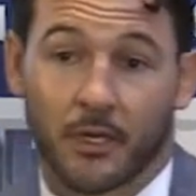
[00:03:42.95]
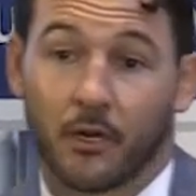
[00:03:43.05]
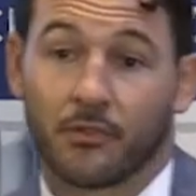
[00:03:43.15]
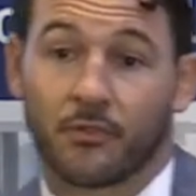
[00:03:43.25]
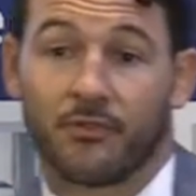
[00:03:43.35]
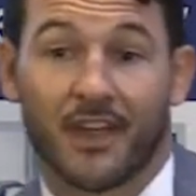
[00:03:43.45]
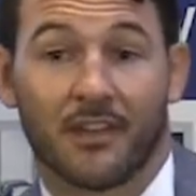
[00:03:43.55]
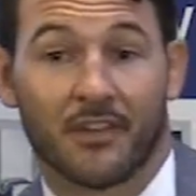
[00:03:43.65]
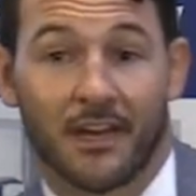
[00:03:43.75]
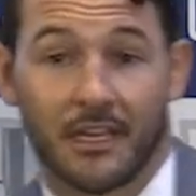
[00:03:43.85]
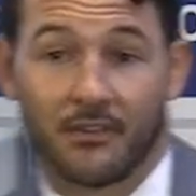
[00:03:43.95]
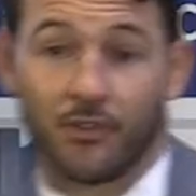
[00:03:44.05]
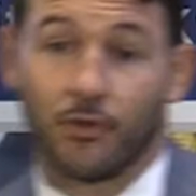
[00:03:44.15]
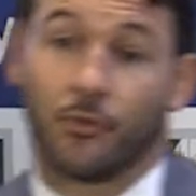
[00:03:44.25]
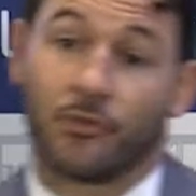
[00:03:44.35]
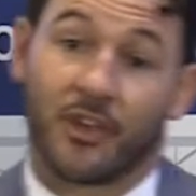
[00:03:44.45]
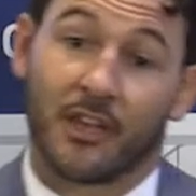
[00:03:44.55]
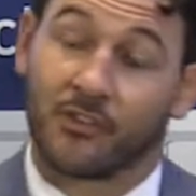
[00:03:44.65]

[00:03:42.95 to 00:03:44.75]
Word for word: We can also phase that into, say,